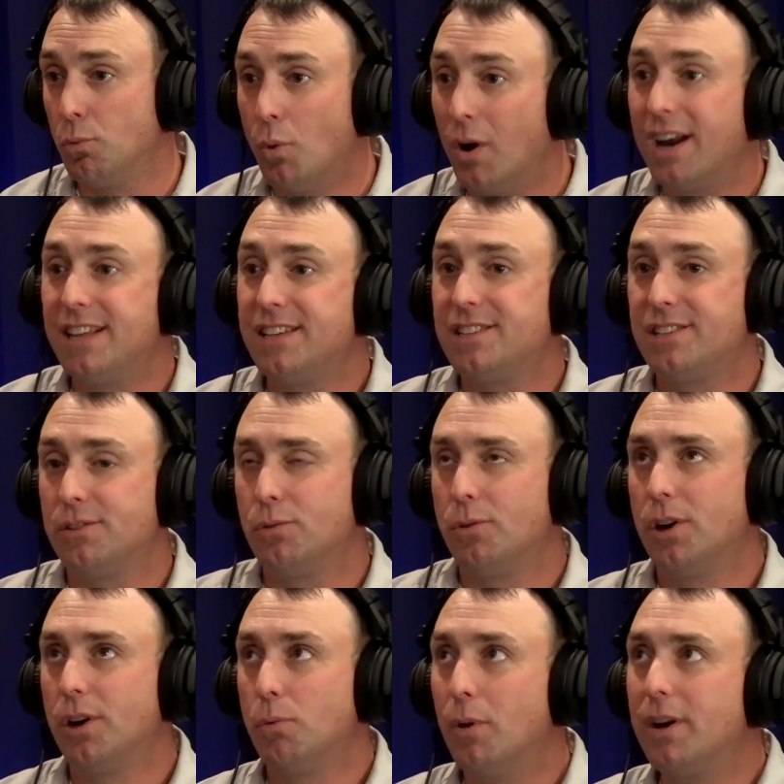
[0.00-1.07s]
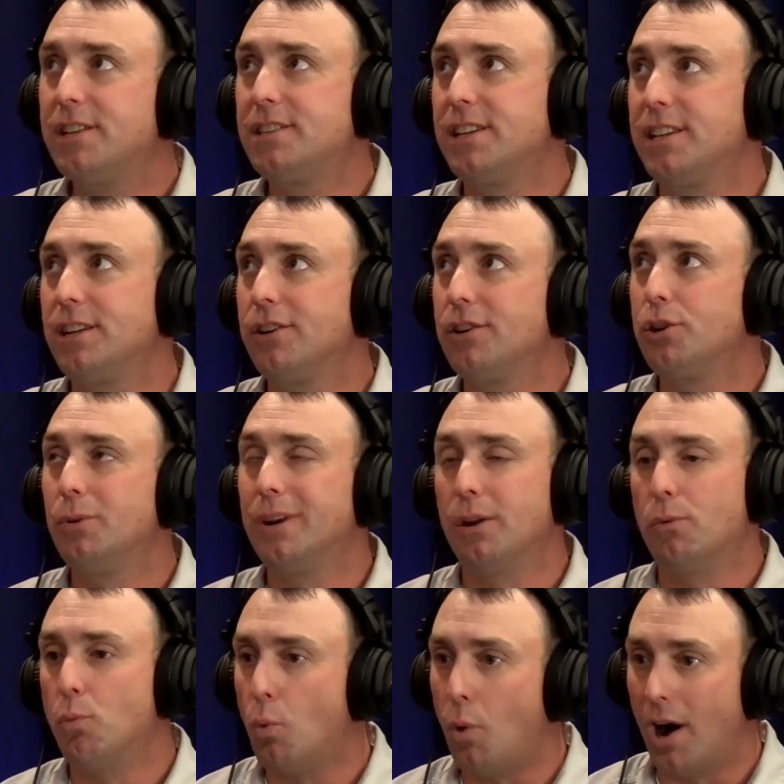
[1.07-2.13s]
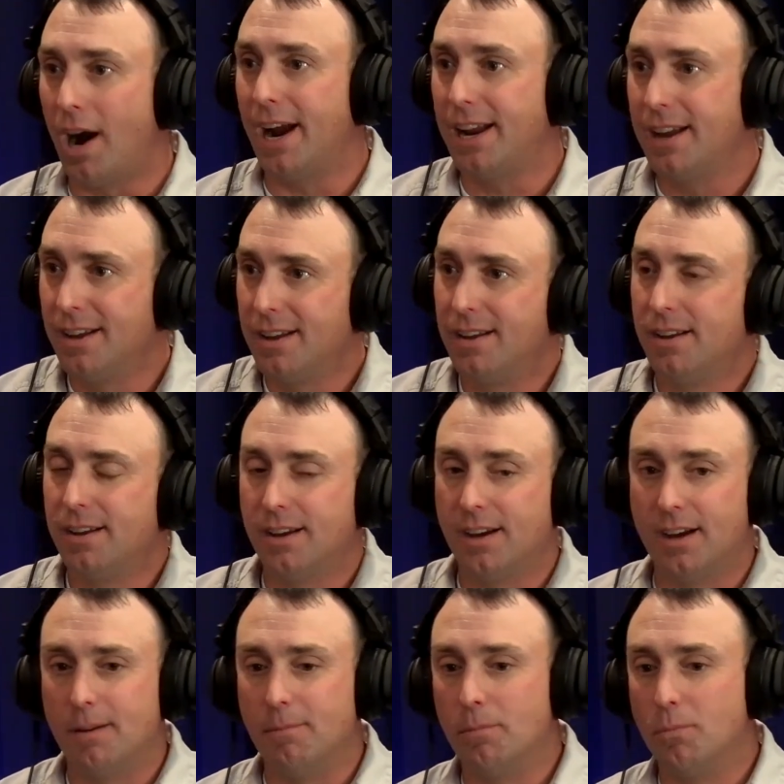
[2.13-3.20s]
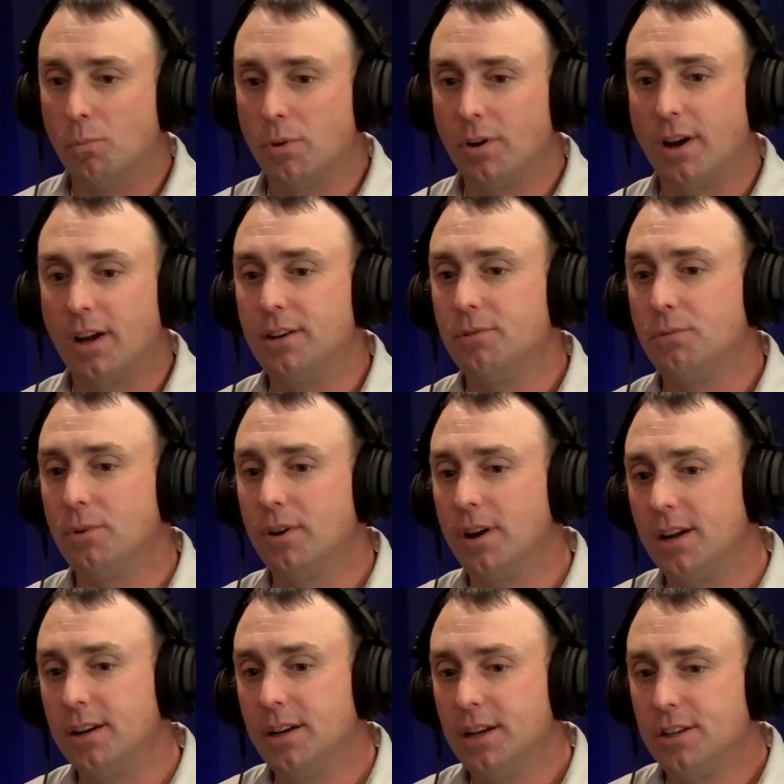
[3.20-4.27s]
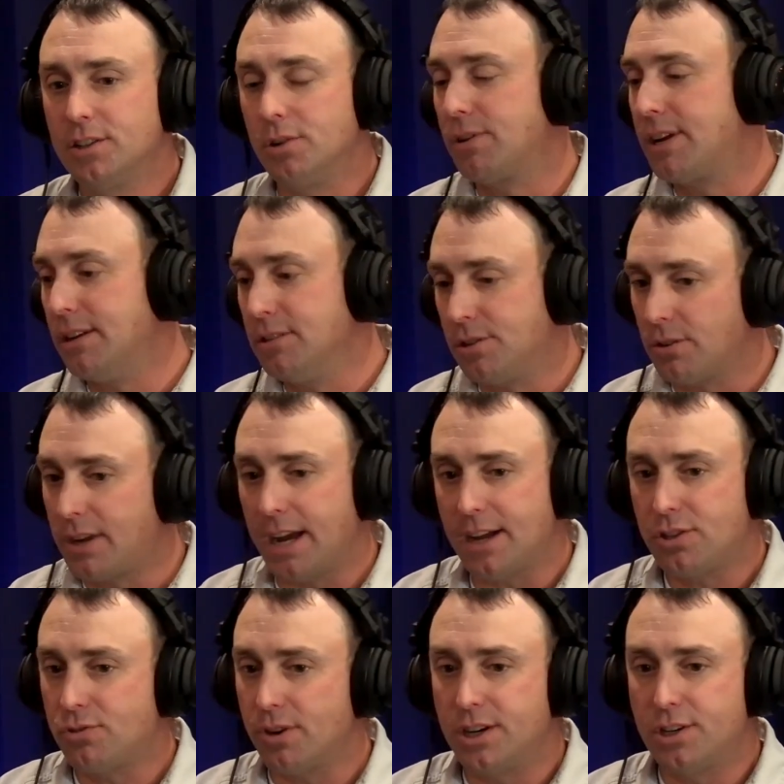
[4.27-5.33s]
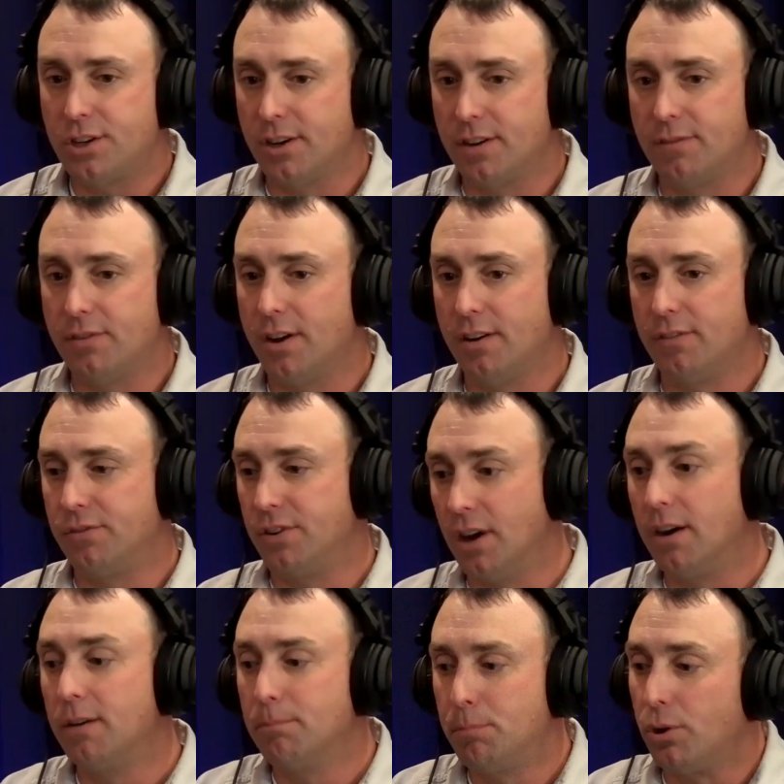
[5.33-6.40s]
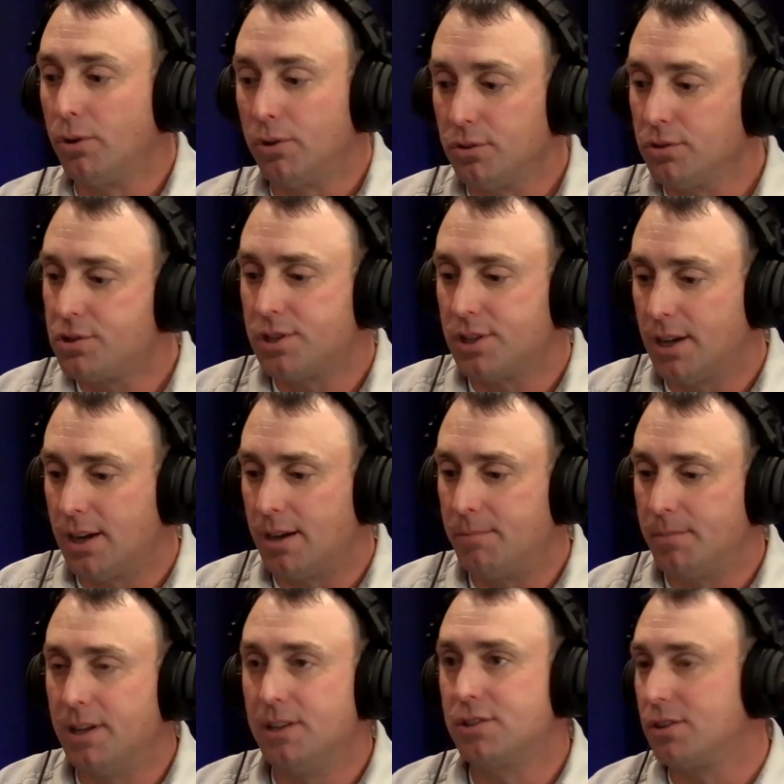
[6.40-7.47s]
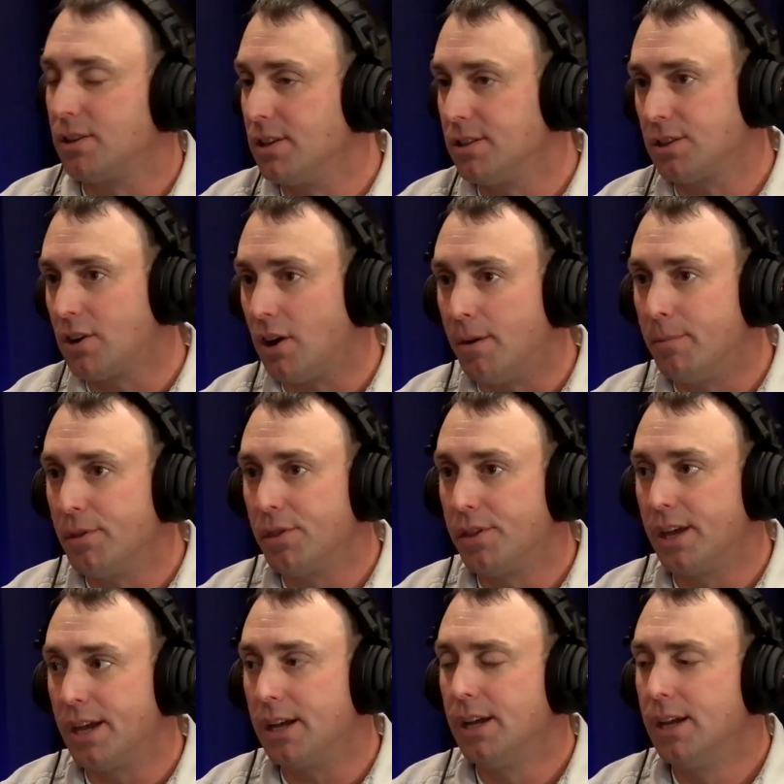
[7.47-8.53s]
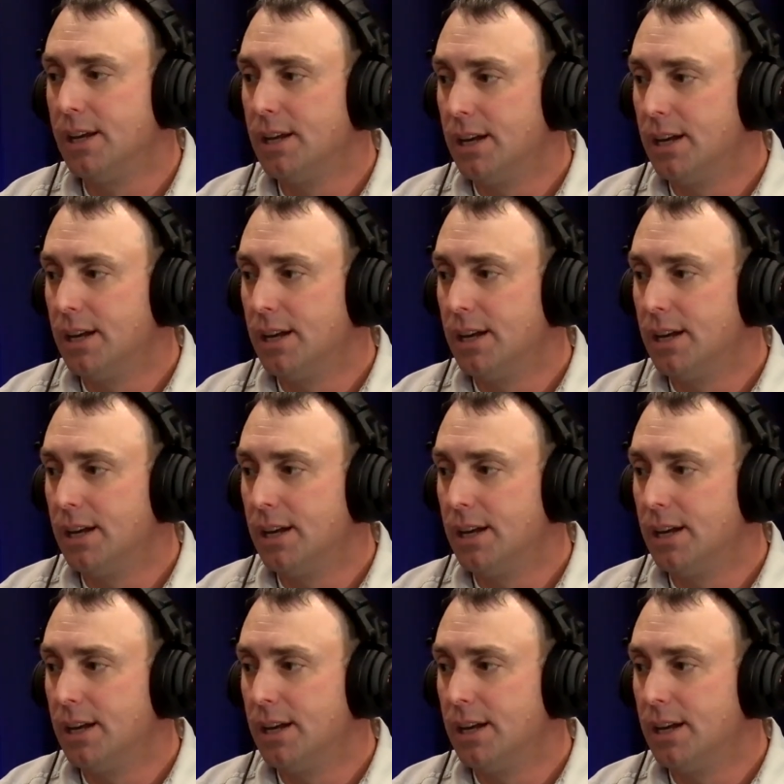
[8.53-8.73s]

it that you're doing and why? We're not so castration of young bulls is a common thing.